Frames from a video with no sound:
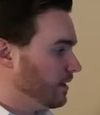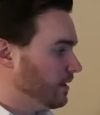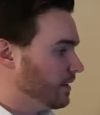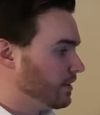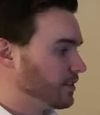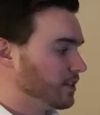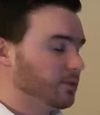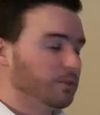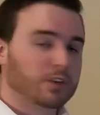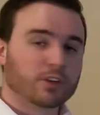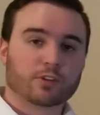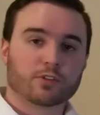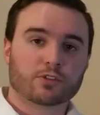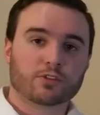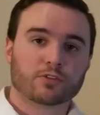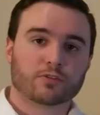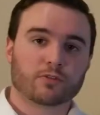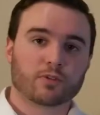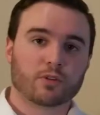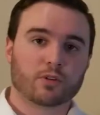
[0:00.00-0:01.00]
This can be
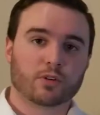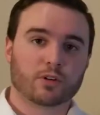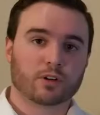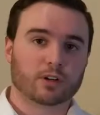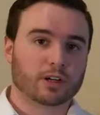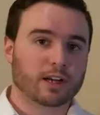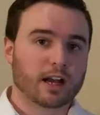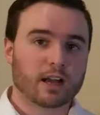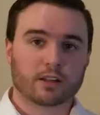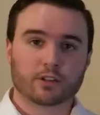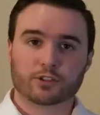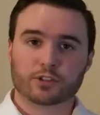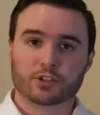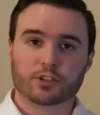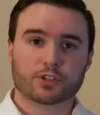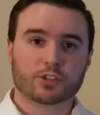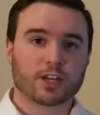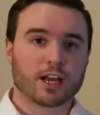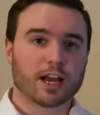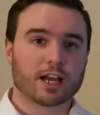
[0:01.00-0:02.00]
used for
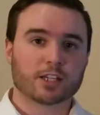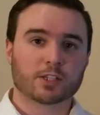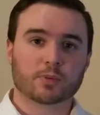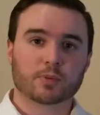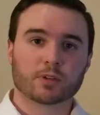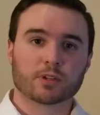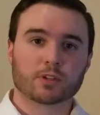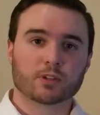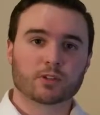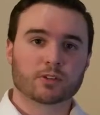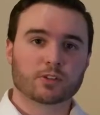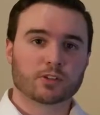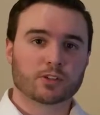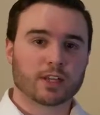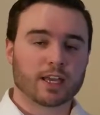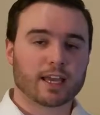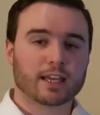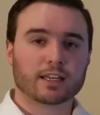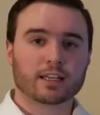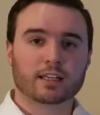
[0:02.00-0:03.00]
colleges, hospitals,
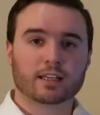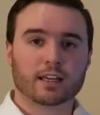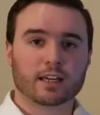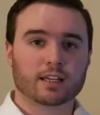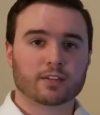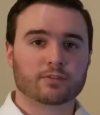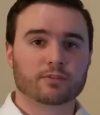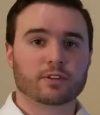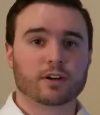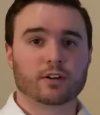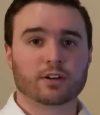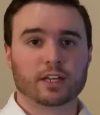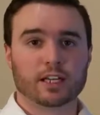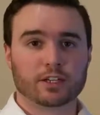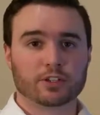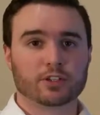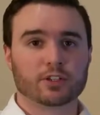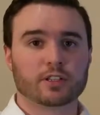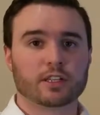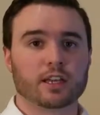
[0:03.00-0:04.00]
any kind of
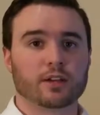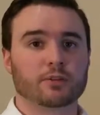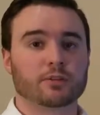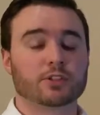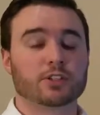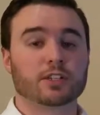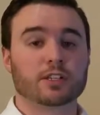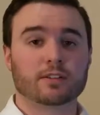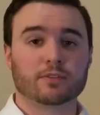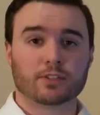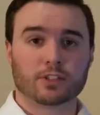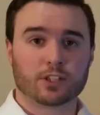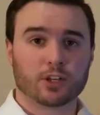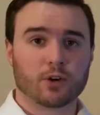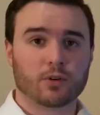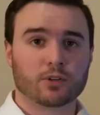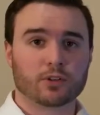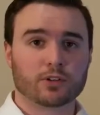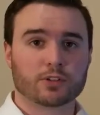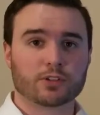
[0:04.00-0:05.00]
foundation that receives
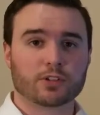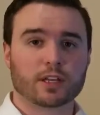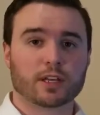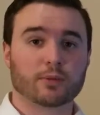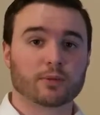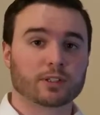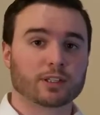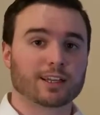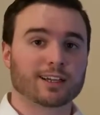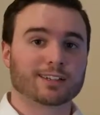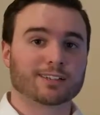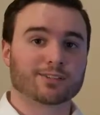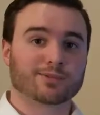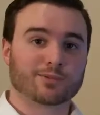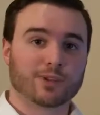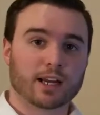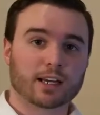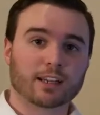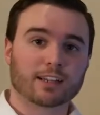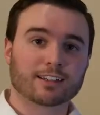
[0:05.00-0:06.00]
donors and would like to
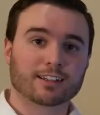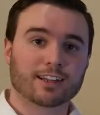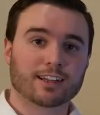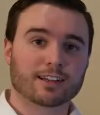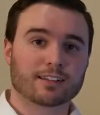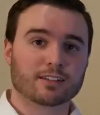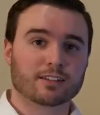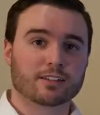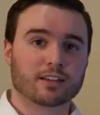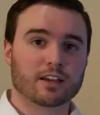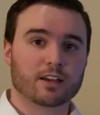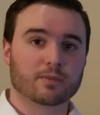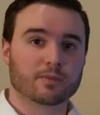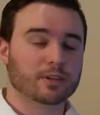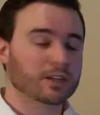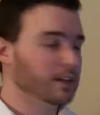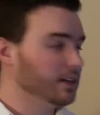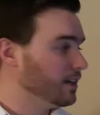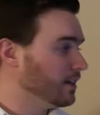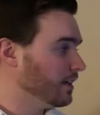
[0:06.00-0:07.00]
recognize
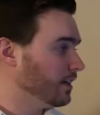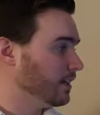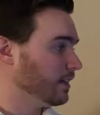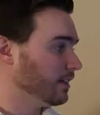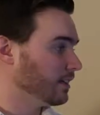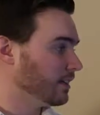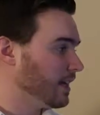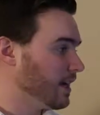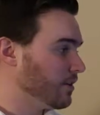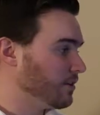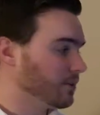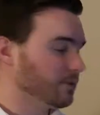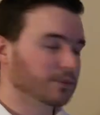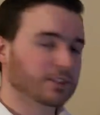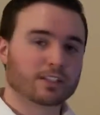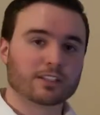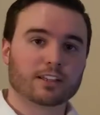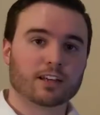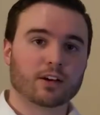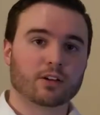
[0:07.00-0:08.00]
them and allow them
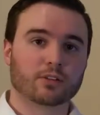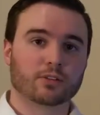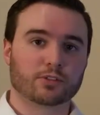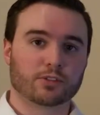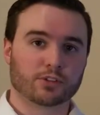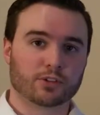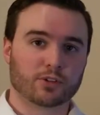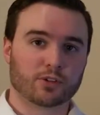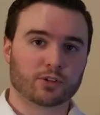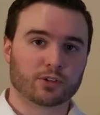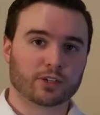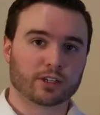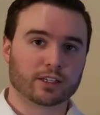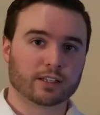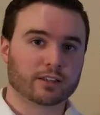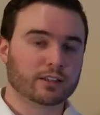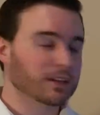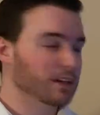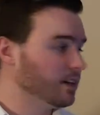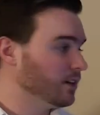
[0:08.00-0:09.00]
to tell their
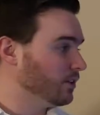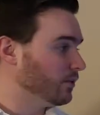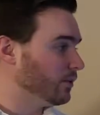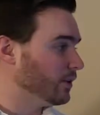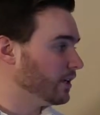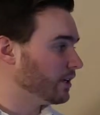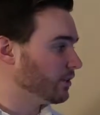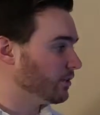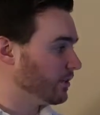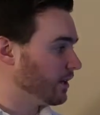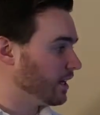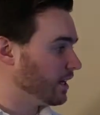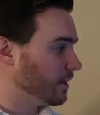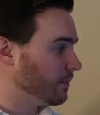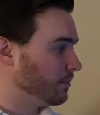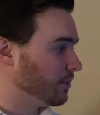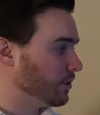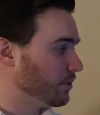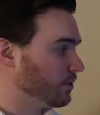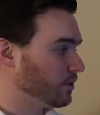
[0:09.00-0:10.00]
story. We create a
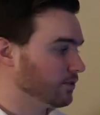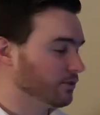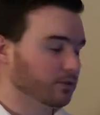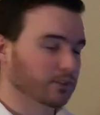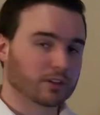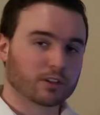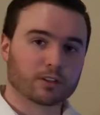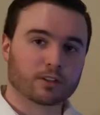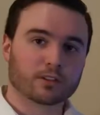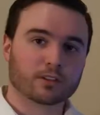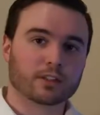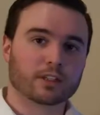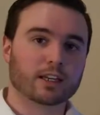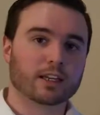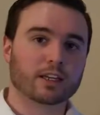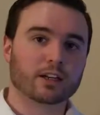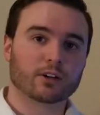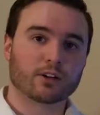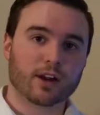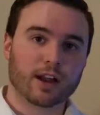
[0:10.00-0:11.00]
beautiful,
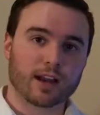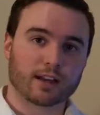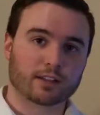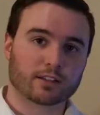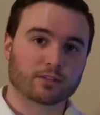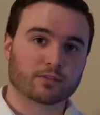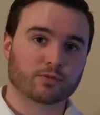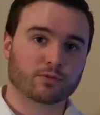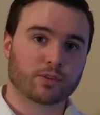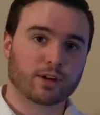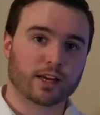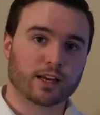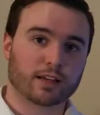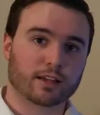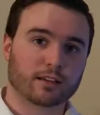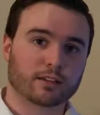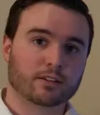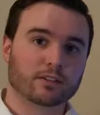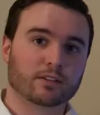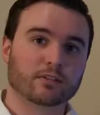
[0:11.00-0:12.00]
interactive
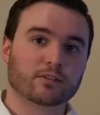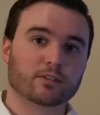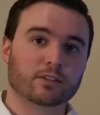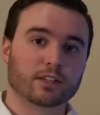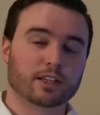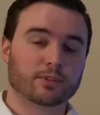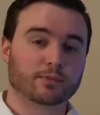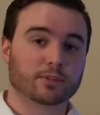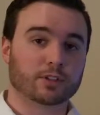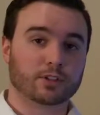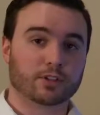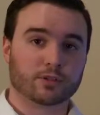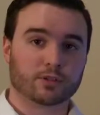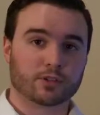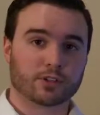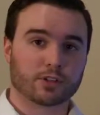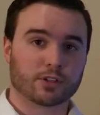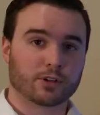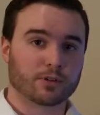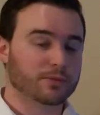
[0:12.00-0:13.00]
way for them to do
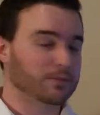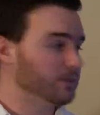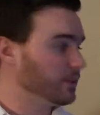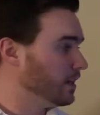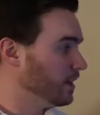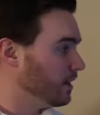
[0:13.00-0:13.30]
so.